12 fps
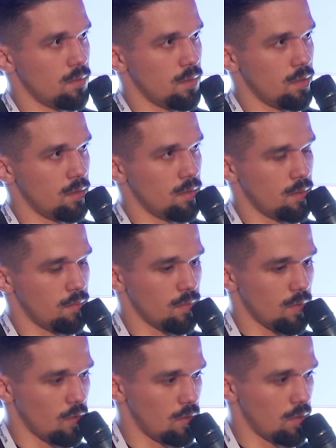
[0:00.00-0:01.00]
And
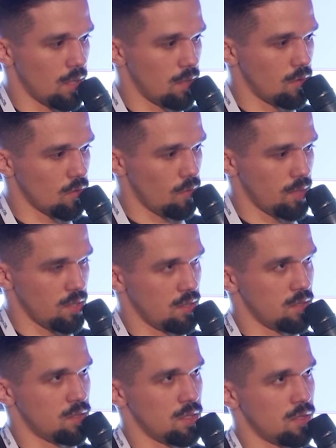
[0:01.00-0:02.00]
on the documentation,
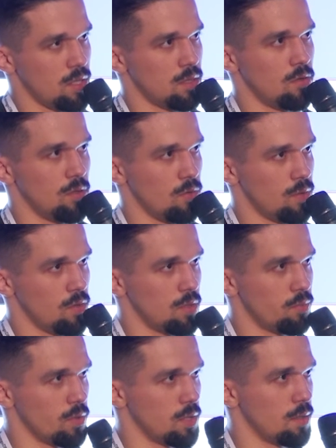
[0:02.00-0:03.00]
it's generated only when you
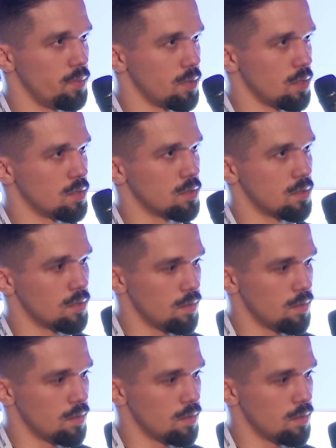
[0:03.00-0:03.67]
deploy the application.